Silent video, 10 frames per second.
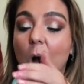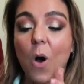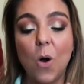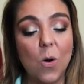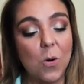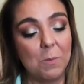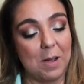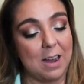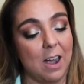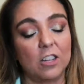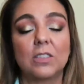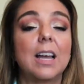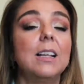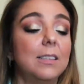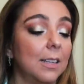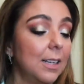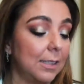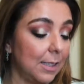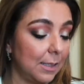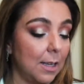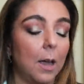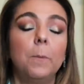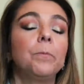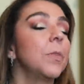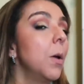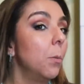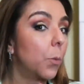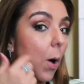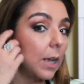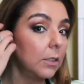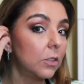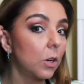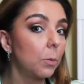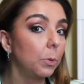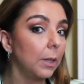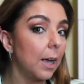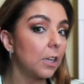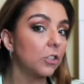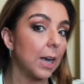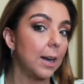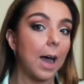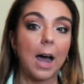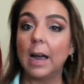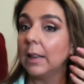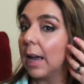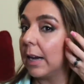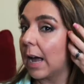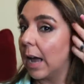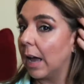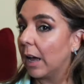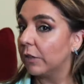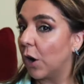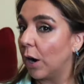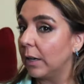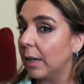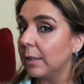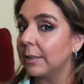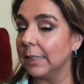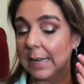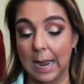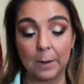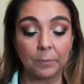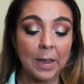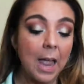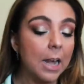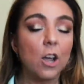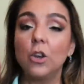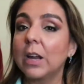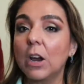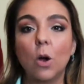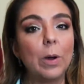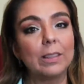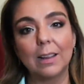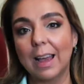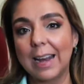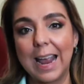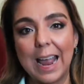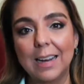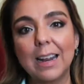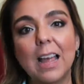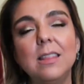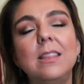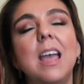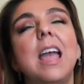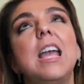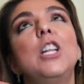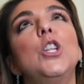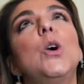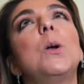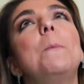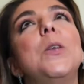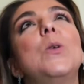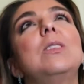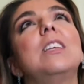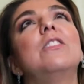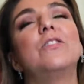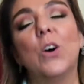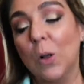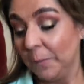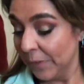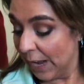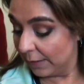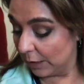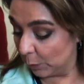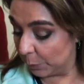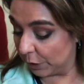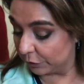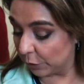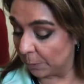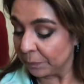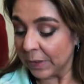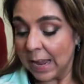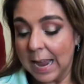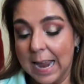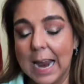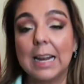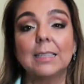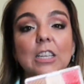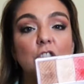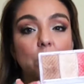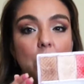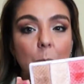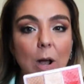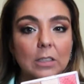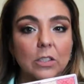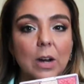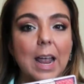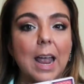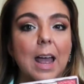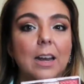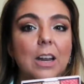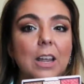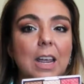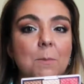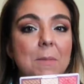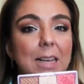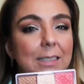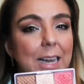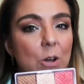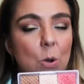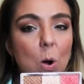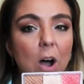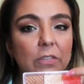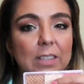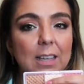Oh my gosh, this is the bronzer, blush, and highlight I have on today. Now, you can go with a light hand, and they look beautiful. They look beautiful. It is a shimmer bronzer, and it might scare you off.